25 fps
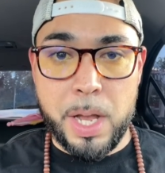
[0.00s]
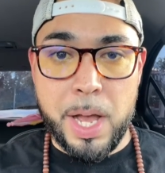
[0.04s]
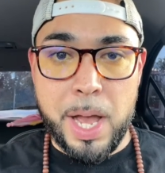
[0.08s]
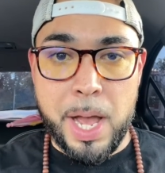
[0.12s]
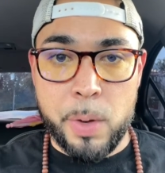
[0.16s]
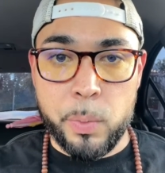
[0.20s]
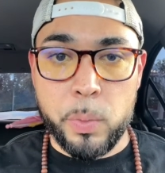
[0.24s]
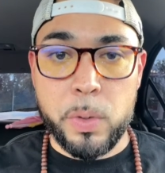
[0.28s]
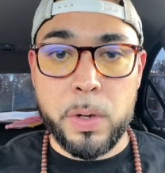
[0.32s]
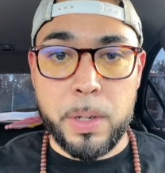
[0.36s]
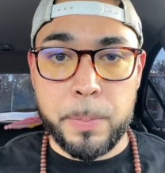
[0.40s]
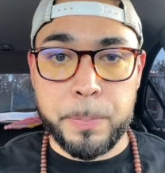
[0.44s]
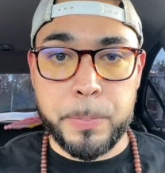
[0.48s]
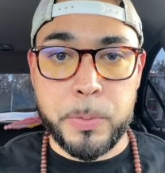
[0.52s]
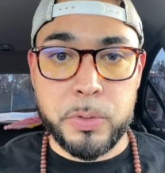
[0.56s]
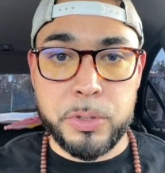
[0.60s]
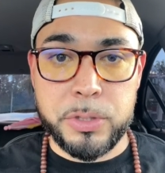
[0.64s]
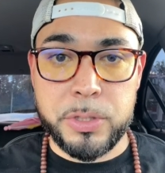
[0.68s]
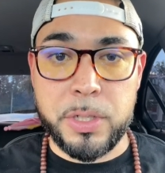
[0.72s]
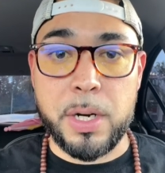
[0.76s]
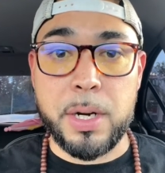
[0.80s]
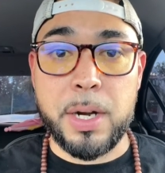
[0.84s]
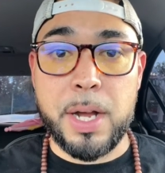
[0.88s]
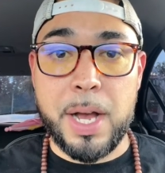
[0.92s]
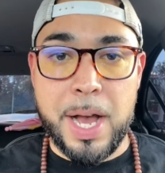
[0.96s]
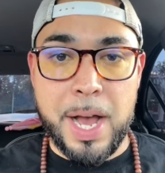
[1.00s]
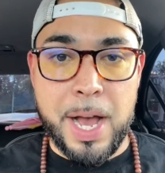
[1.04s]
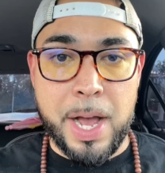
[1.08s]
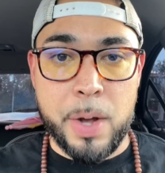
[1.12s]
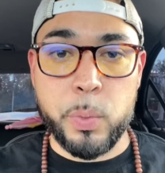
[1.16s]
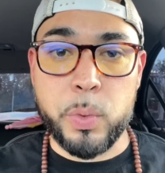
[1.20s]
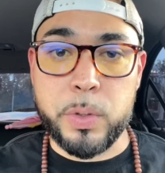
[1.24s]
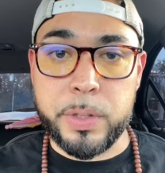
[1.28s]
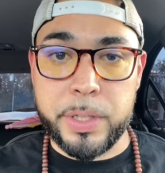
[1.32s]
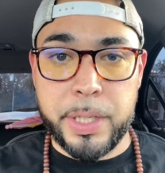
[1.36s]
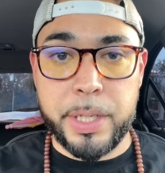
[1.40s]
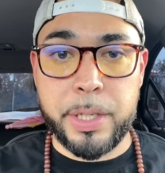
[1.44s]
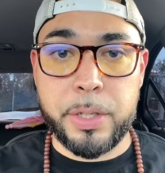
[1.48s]
I will help you start. I
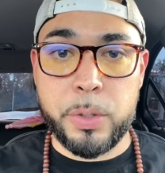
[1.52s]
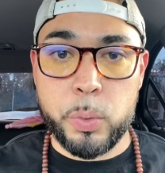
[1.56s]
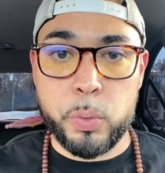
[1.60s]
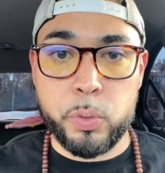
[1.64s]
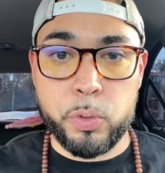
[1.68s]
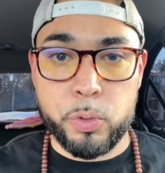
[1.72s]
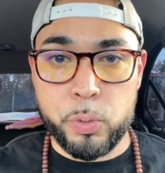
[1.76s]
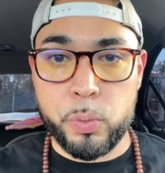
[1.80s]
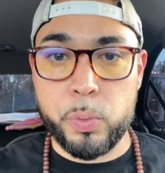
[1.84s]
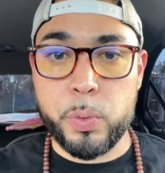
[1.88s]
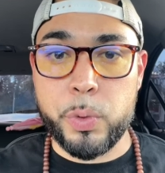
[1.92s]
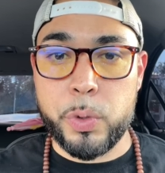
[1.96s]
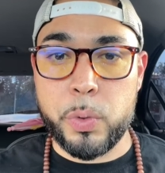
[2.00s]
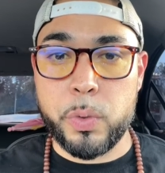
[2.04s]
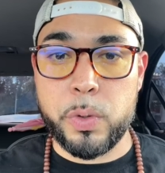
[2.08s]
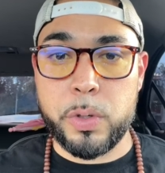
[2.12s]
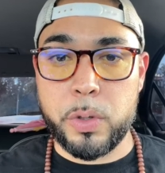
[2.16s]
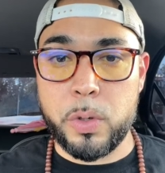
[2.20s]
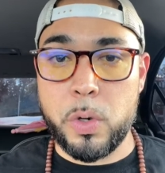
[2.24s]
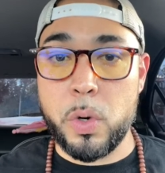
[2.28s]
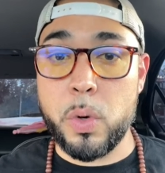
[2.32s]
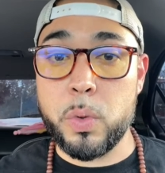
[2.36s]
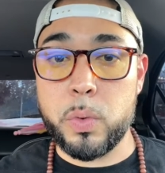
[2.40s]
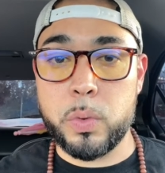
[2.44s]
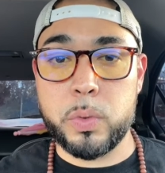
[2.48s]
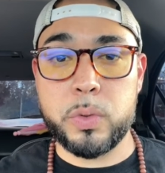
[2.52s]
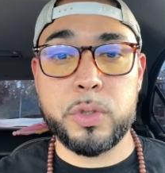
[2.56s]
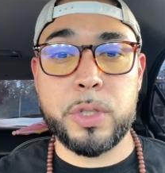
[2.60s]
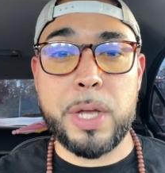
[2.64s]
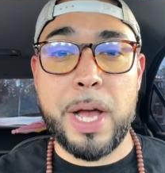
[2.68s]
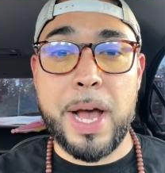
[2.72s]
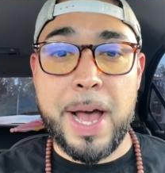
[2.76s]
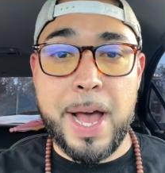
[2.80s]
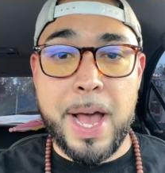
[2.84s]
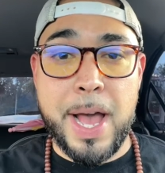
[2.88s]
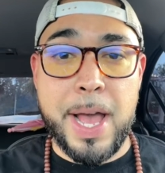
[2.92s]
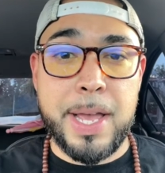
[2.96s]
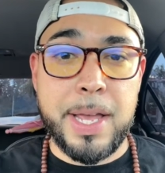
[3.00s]
will get you to your goals.
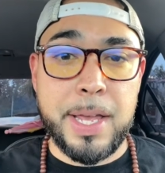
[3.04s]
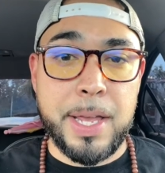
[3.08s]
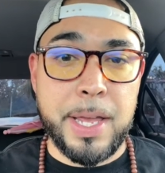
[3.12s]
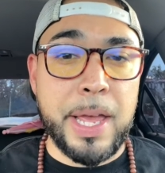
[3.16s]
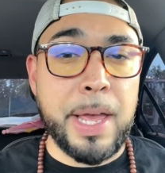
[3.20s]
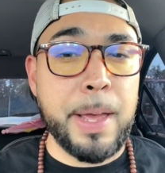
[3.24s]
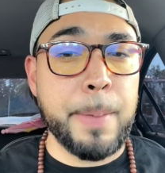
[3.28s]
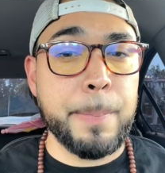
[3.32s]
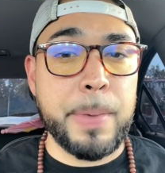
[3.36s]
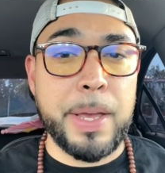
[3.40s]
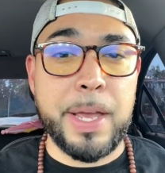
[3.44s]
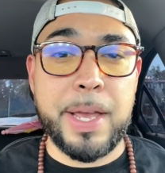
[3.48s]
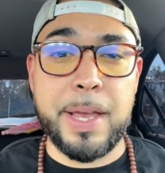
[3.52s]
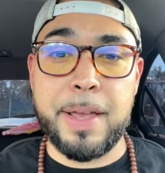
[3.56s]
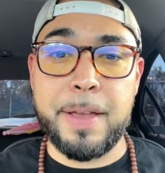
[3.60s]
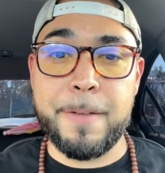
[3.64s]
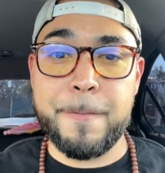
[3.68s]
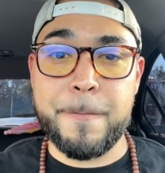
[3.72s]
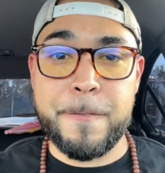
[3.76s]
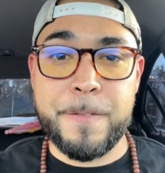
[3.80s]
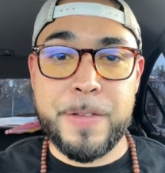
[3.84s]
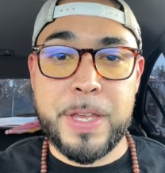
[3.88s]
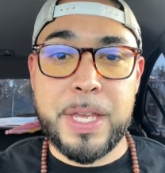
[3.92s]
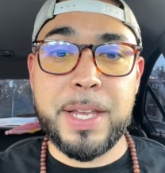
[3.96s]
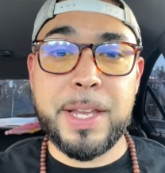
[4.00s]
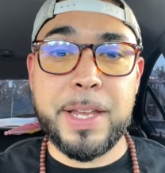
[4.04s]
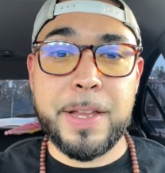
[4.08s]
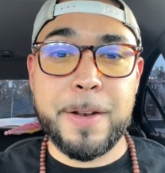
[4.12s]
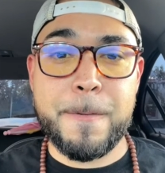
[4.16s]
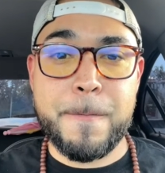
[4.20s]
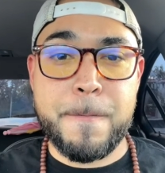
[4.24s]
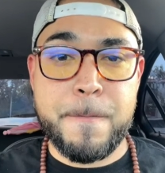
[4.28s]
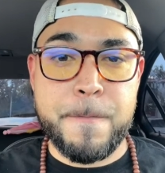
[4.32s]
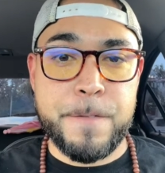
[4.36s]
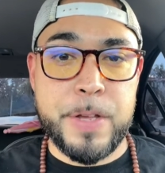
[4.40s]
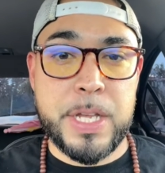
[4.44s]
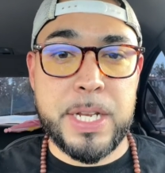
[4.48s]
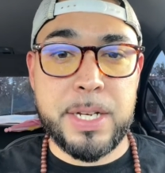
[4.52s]
I am a vegan
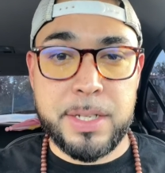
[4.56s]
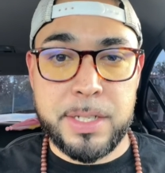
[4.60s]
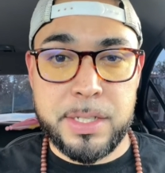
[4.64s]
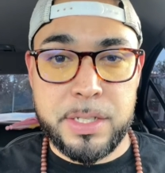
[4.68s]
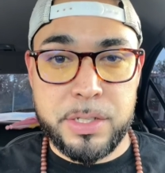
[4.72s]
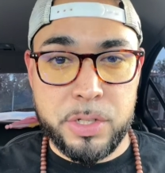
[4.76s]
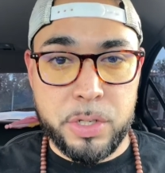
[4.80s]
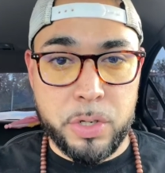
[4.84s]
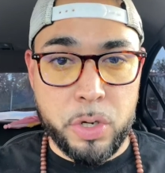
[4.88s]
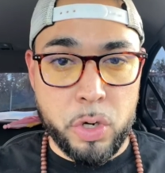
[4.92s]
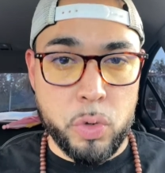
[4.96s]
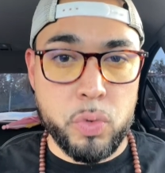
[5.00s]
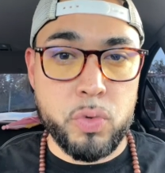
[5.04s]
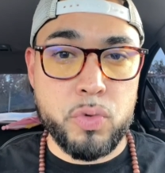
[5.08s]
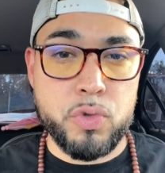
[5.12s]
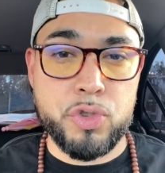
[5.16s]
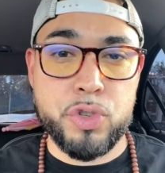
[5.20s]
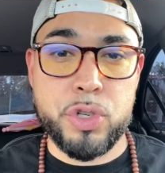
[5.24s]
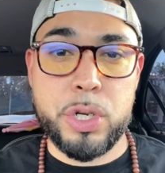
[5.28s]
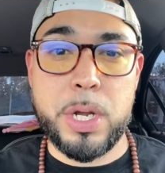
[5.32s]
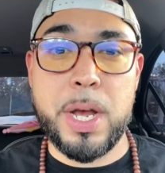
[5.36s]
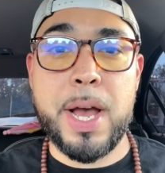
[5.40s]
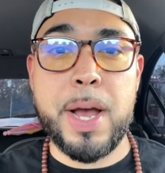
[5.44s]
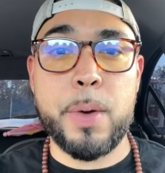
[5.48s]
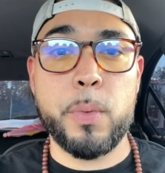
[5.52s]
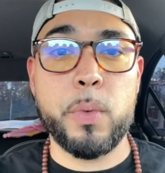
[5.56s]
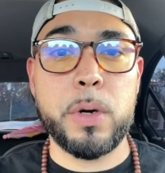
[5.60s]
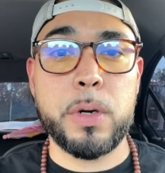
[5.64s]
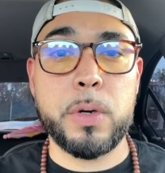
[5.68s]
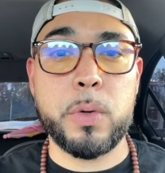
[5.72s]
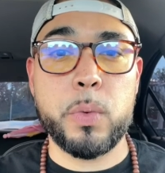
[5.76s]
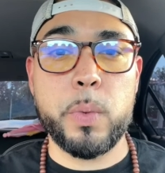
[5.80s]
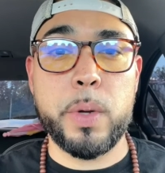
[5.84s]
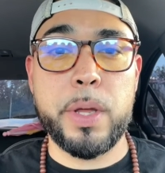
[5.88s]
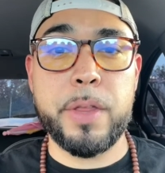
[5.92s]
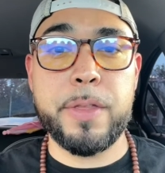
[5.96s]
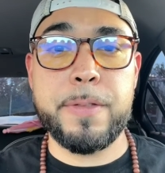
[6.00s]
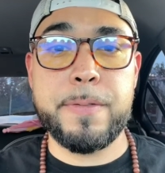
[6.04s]
fitness coach. I
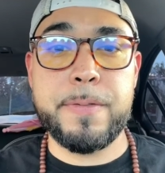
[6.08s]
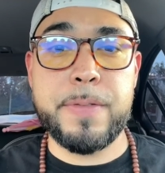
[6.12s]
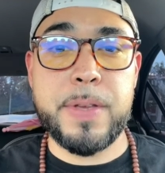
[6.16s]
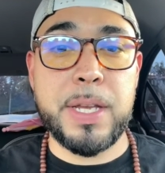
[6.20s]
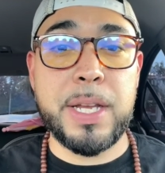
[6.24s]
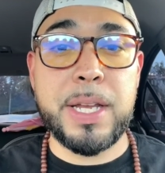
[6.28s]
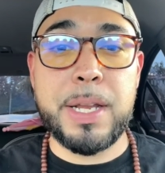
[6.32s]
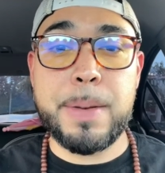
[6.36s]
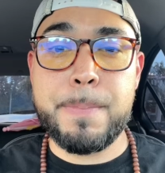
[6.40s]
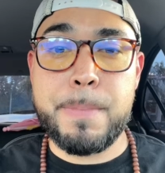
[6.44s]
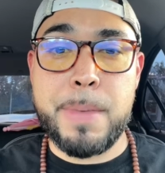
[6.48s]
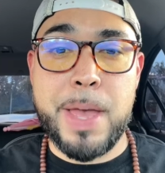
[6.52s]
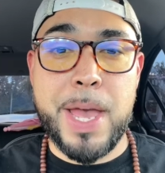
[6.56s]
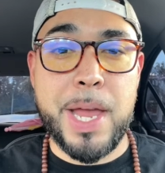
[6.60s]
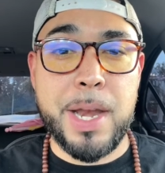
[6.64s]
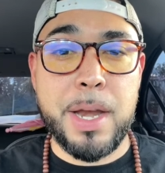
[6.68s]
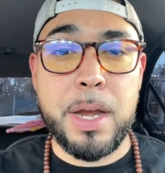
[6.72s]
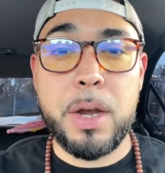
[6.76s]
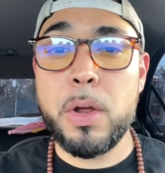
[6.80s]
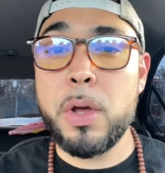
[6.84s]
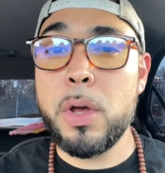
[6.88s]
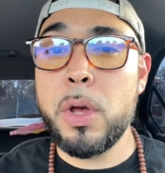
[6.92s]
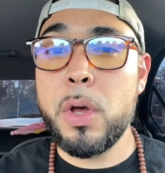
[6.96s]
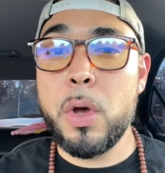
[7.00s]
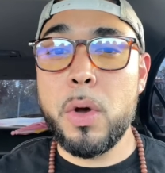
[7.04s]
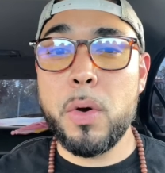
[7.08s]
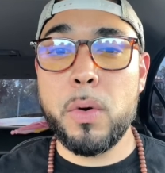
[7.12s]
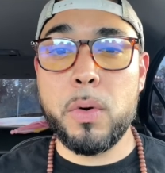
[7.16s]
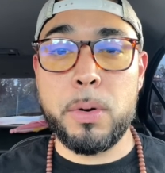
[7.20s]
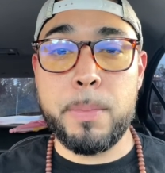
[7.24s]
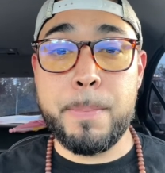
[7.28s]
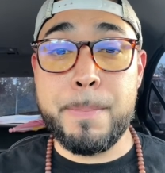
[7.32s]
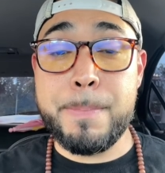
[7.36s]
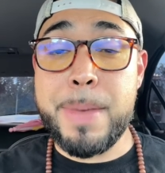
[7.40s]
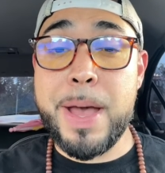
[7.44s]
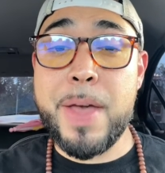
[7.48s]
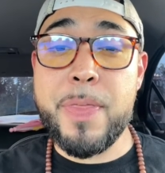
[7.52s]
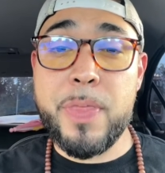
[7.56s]
work with vegan men or
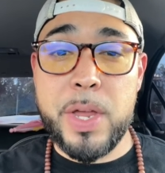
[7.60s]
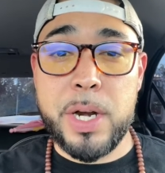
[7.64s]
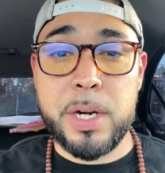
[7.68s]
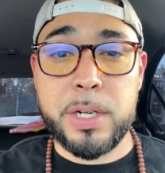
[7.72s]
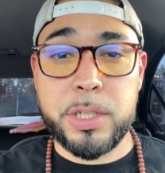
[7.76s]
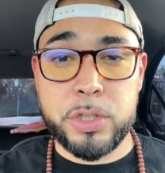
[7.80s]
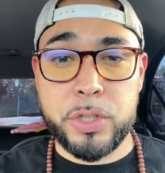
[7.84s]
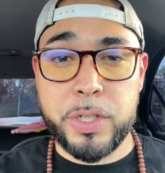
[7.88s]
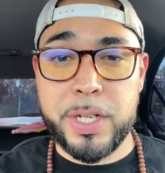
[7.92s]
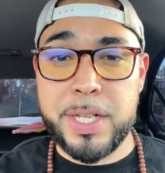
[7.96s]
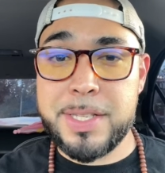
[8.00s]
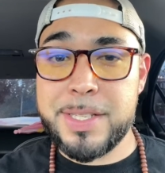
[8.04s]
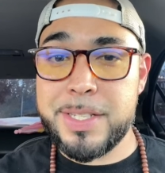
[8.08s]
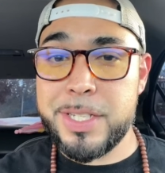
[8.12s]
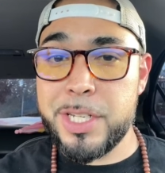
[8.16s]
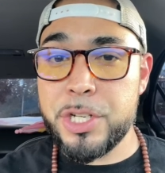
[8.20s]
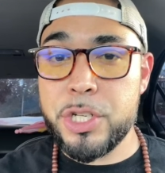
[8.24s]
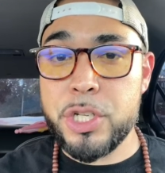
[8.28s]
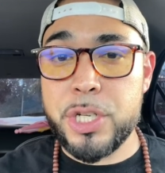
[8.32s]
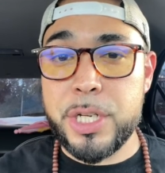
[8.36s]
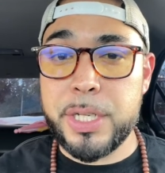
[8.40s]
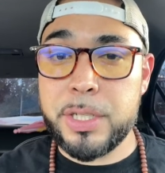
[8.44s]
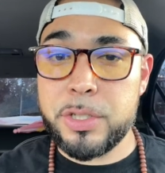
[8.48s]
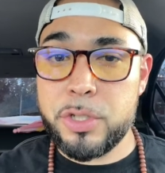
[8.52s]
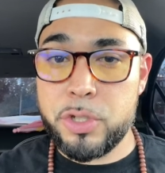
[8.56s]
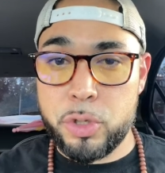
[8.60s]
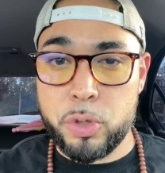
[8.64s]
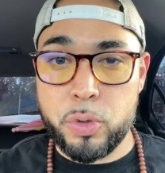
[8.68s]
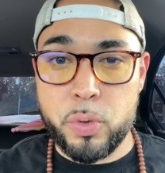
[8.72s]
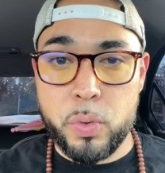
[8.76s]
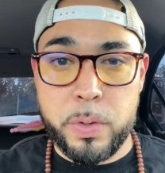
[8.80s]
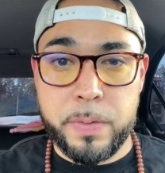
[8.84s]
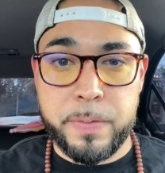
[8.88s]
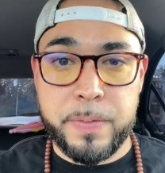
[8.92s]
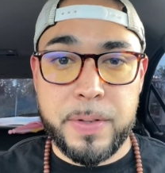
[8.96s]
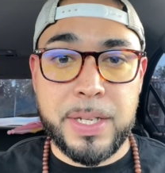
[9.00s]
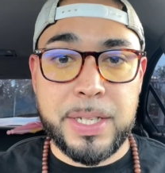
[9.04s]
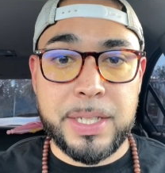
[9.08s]
men that are transitioning
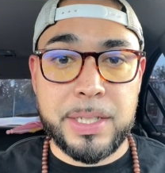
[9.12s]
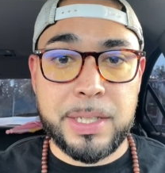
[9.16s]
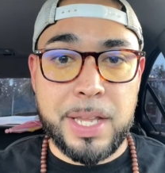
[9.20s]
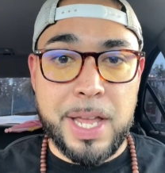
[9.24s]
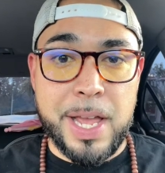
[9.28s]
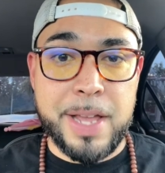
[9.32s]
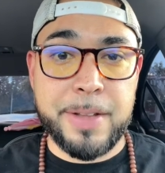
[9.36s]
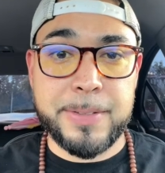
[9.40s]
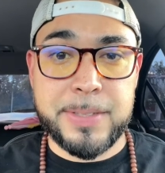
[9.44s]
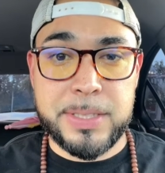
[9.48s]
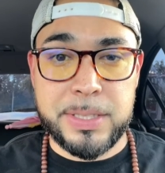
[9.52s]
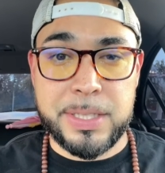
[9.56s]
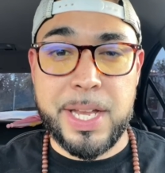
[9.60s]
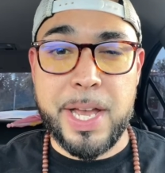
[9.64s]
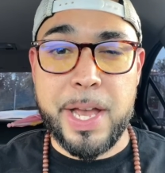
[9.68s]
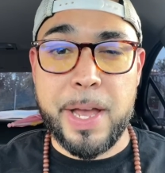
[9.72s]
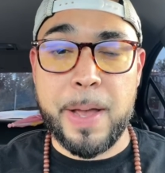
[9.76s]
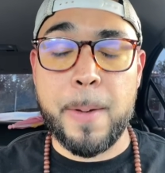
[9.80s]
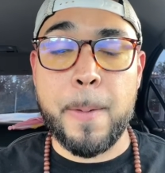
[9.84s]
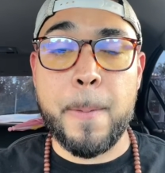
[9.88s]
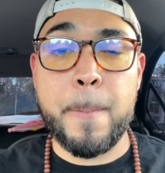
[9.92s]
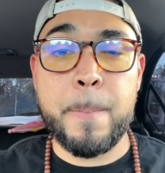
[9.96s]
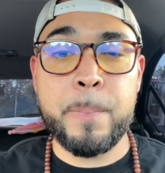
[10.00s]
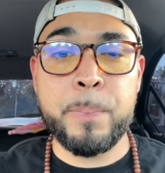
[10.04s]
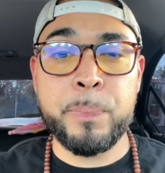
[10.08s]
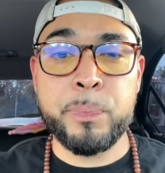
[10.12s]
to a vegan lifestyle